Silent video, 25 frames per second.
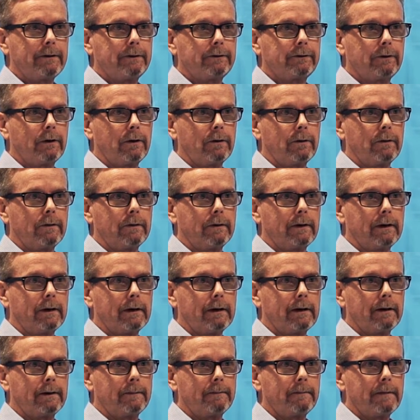
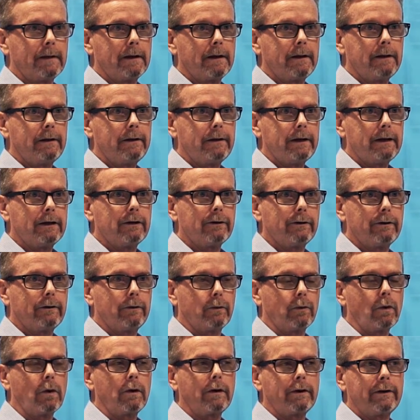So the
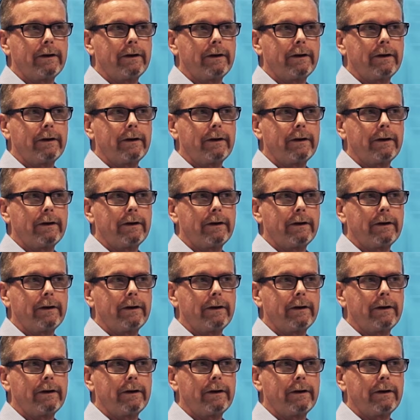role